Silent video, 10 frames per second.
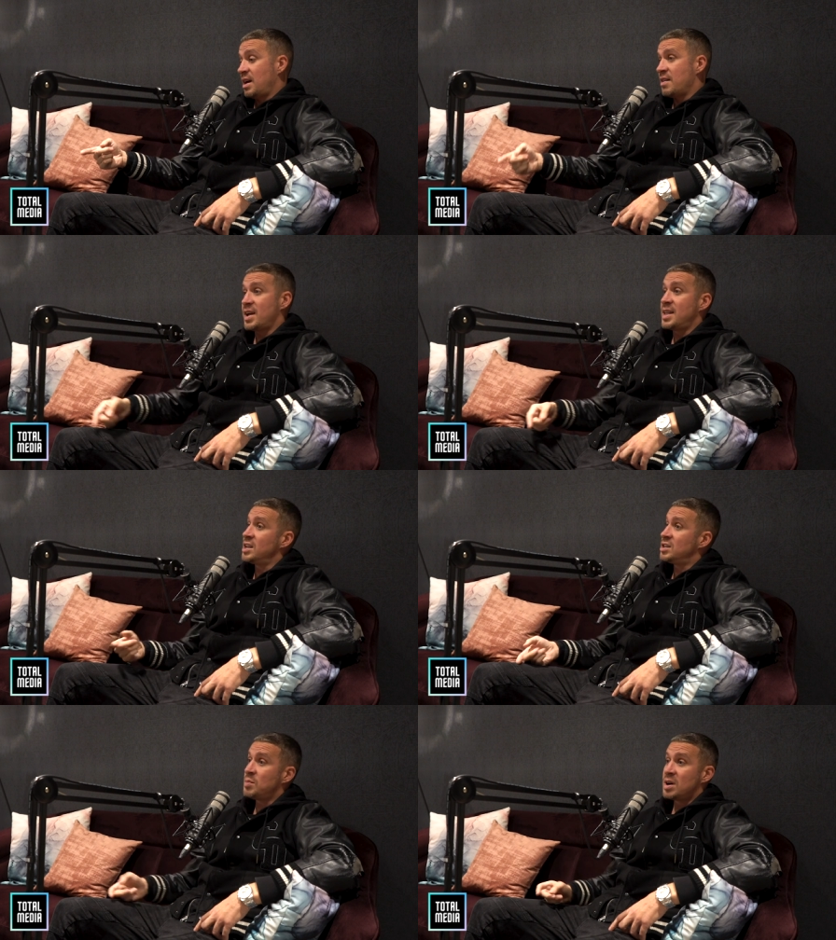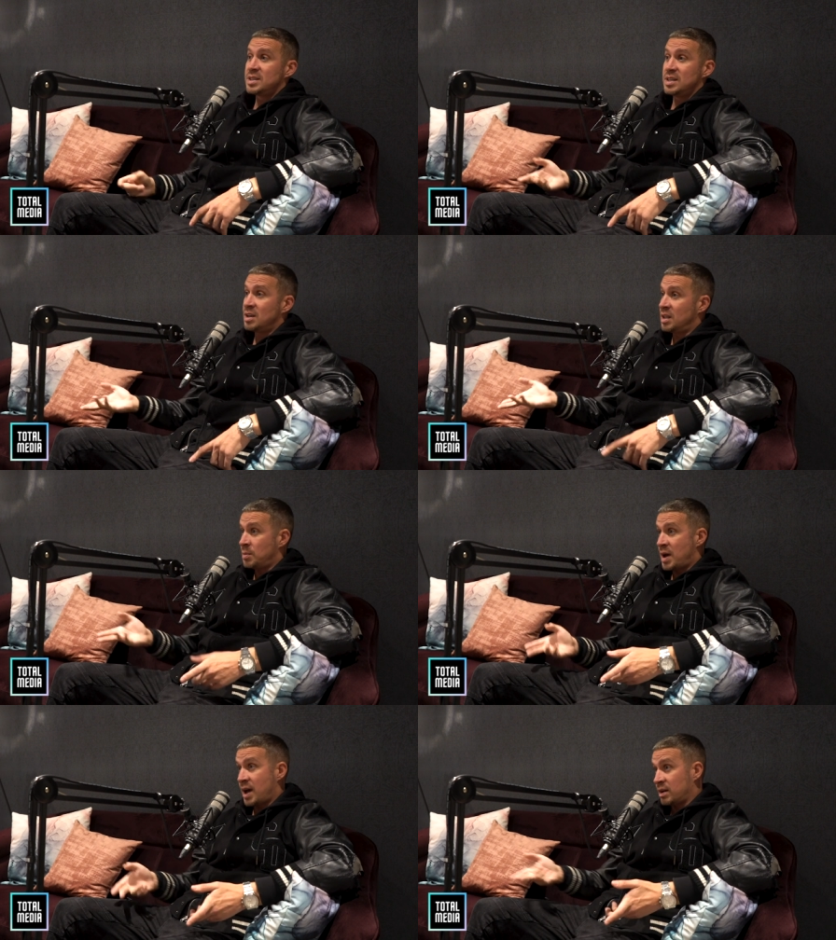I've had HMRC turn
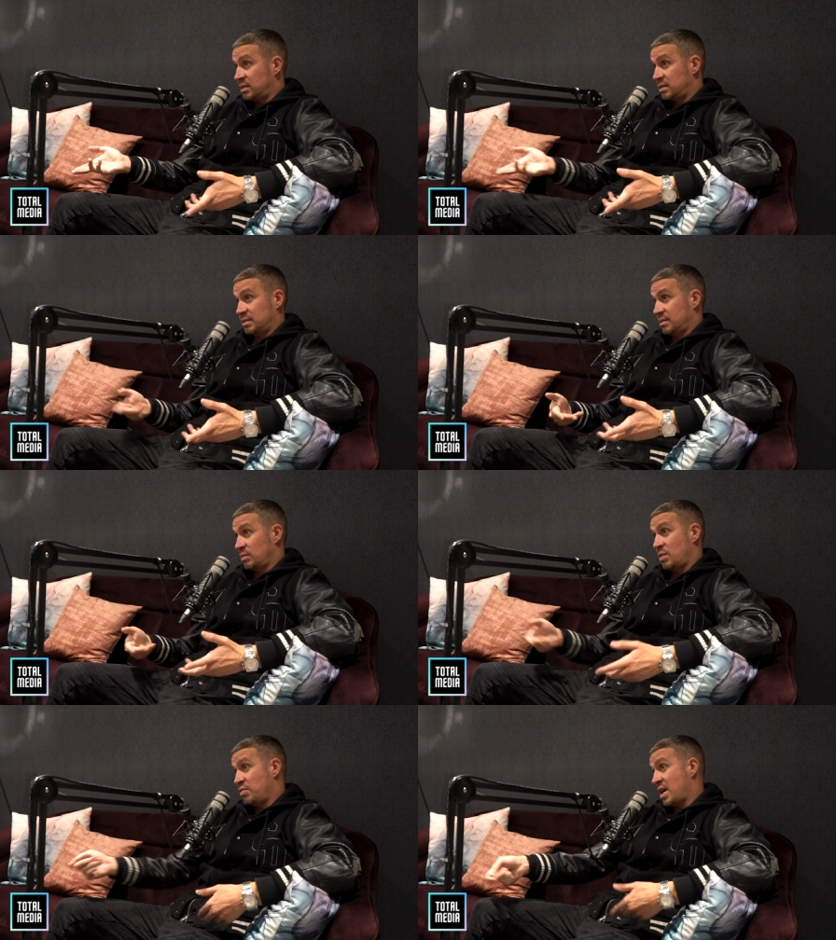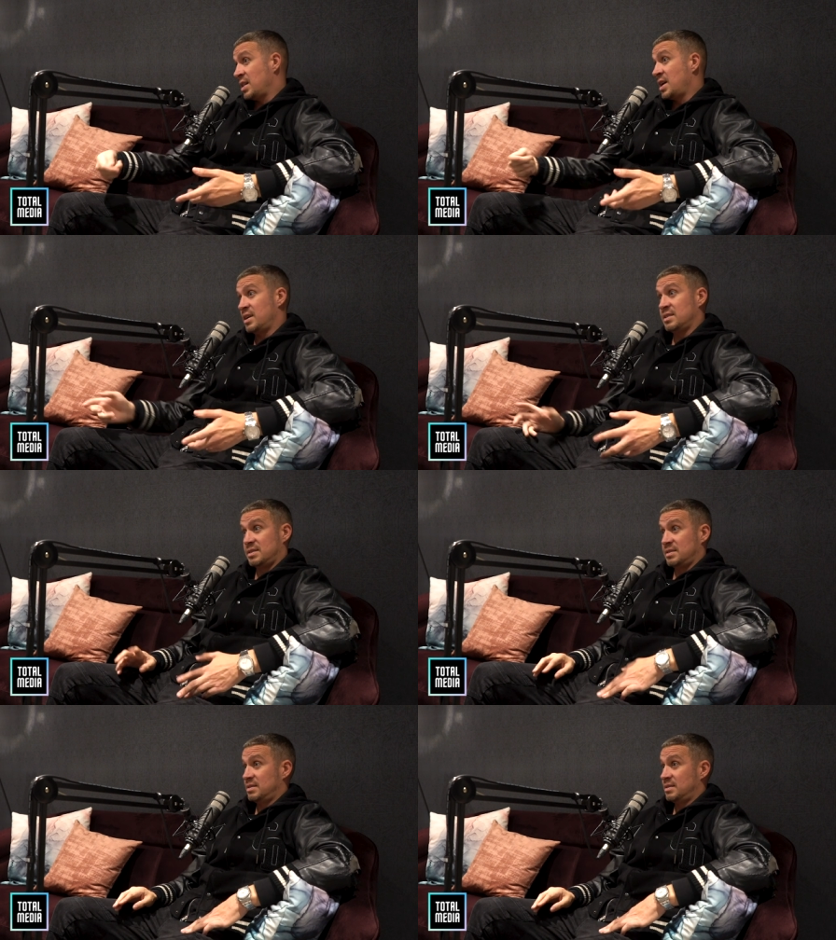up my house with brown
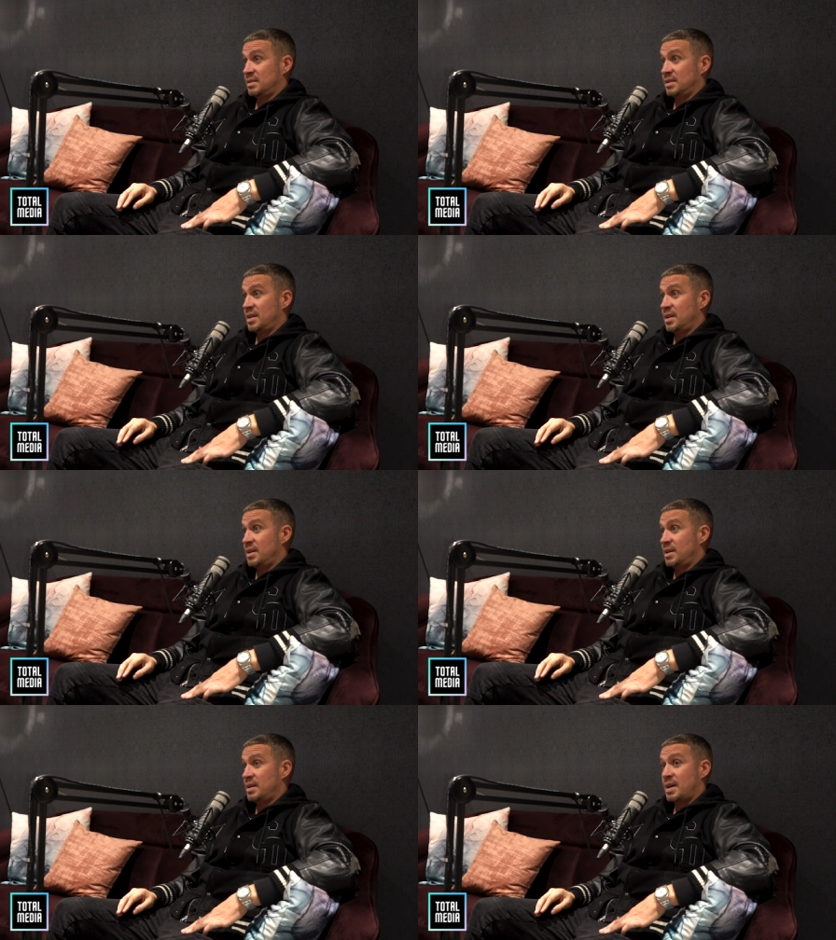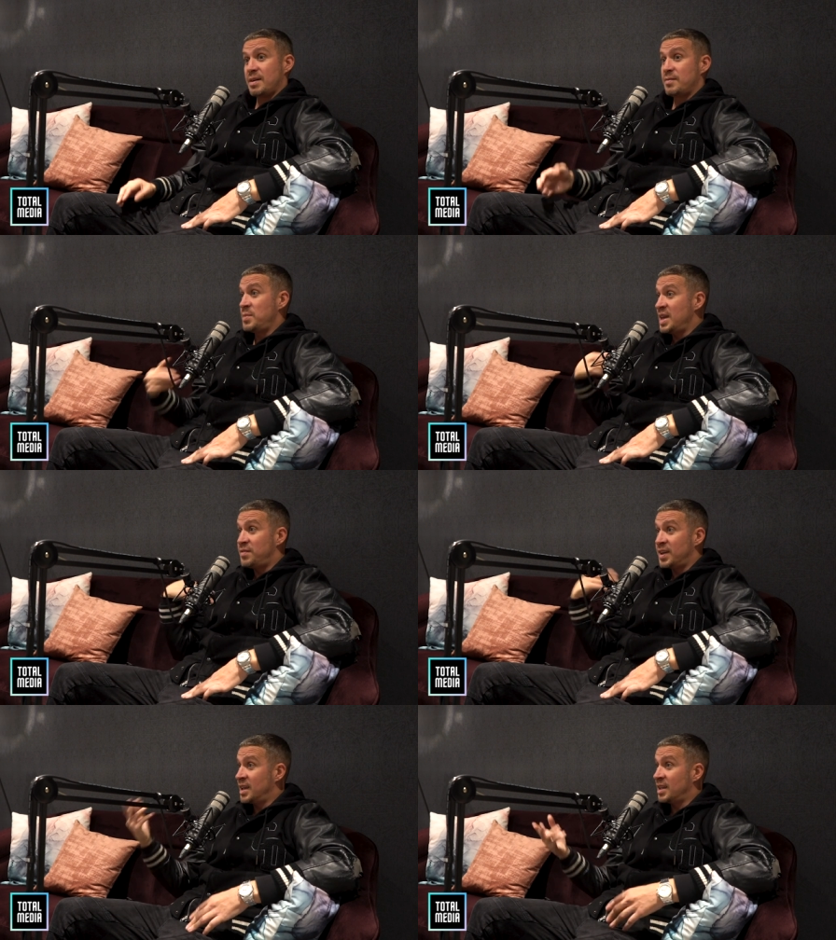letters me
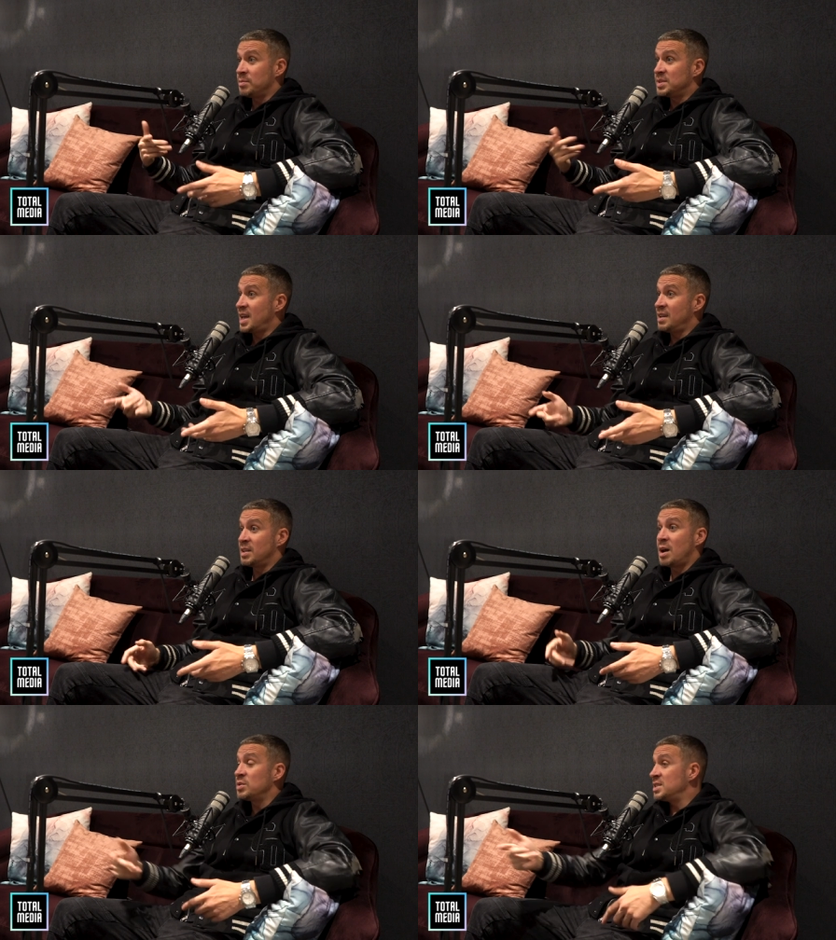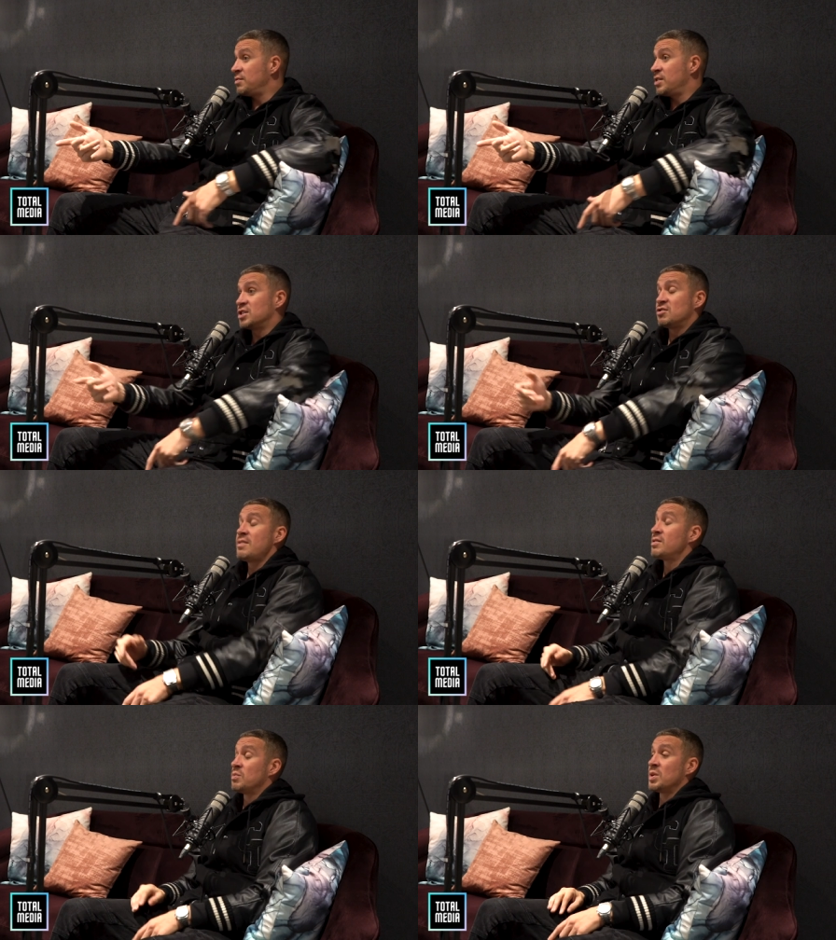thinking I'm saving. I was never
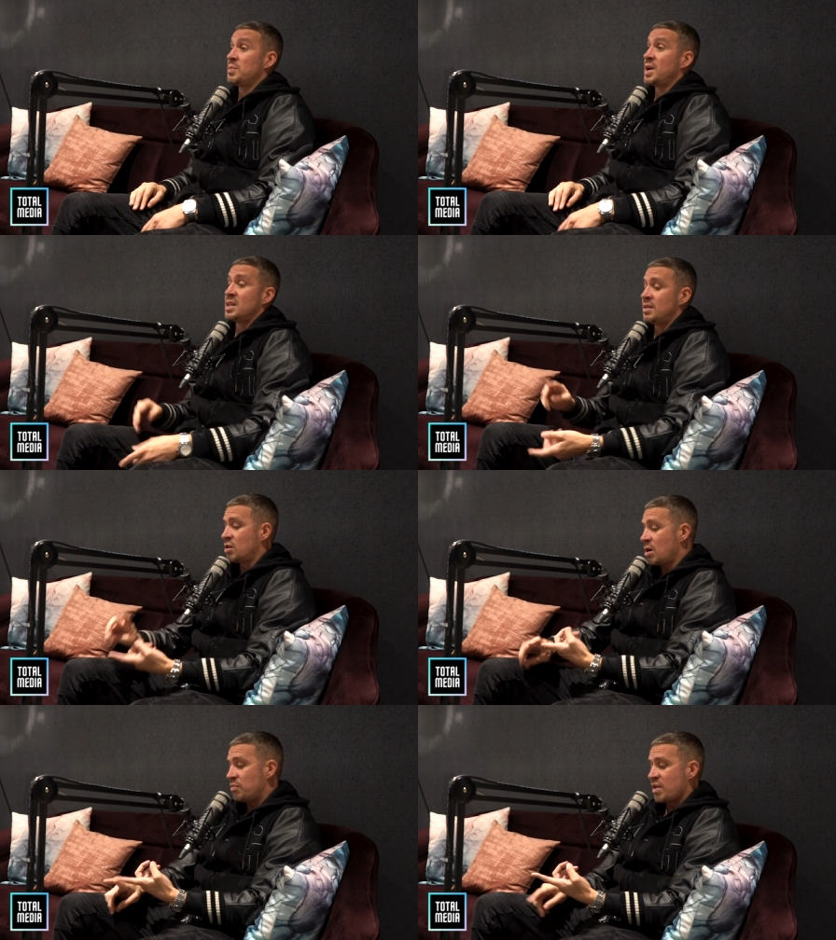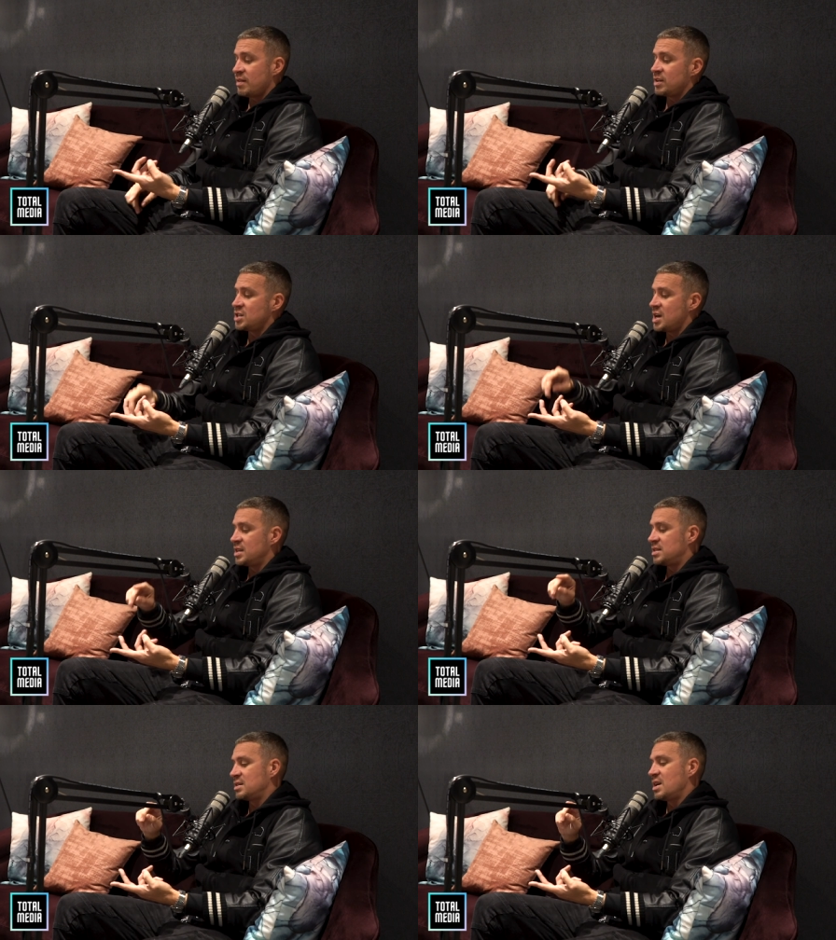extravagant when I played. Never got on private
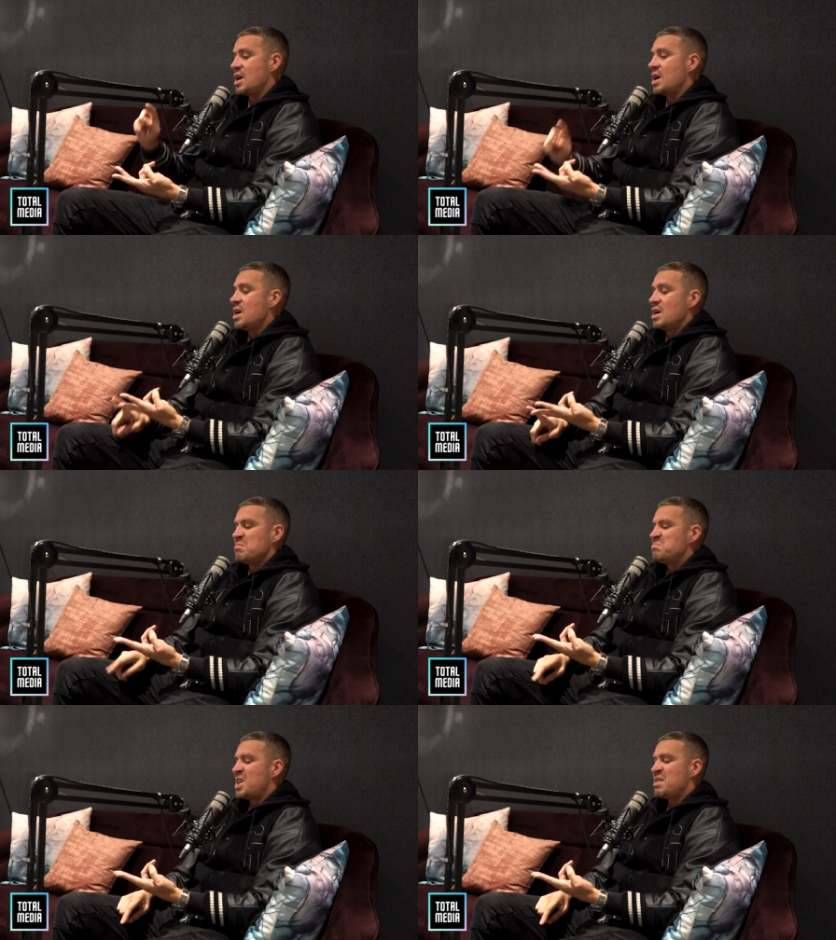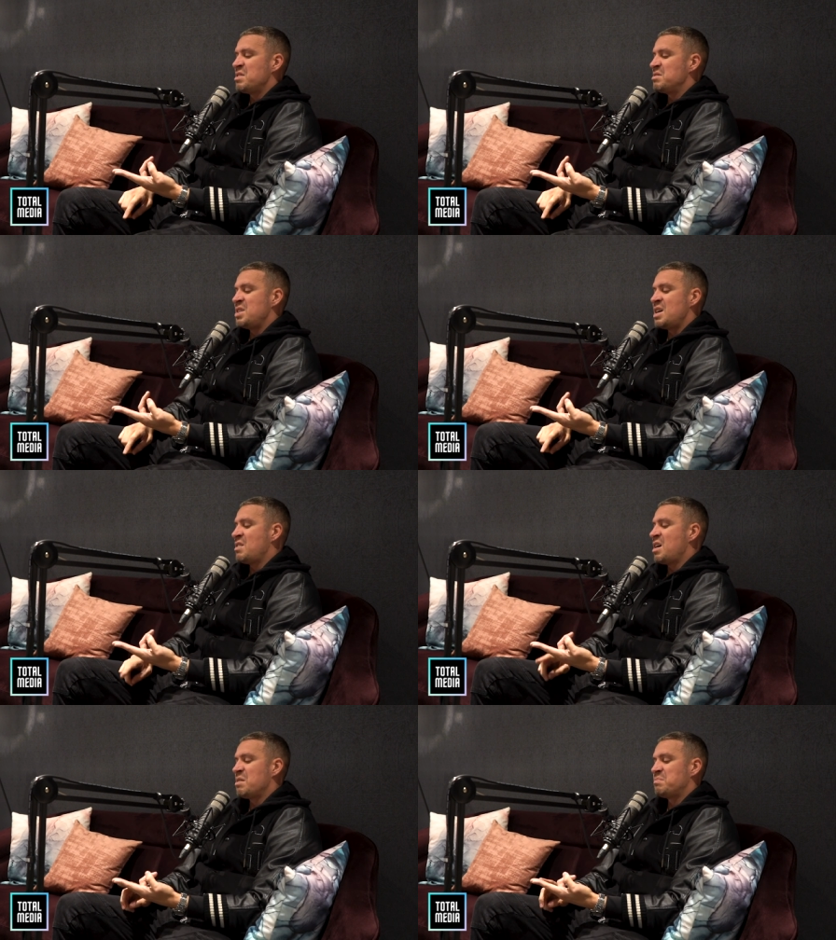jets. Never,
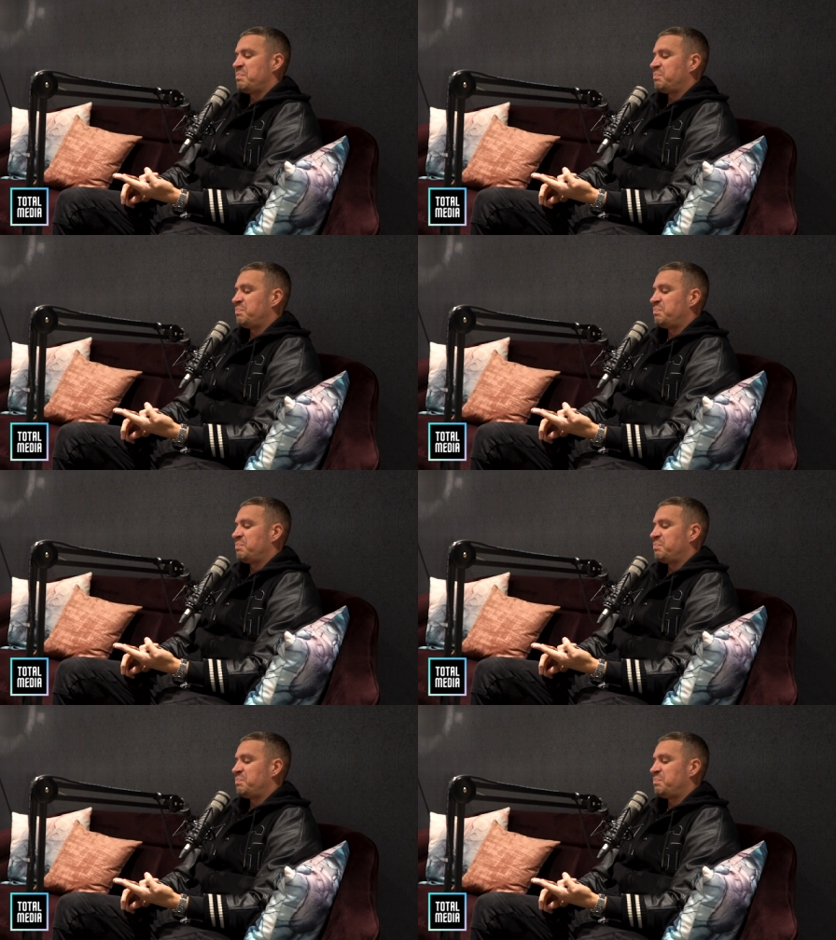never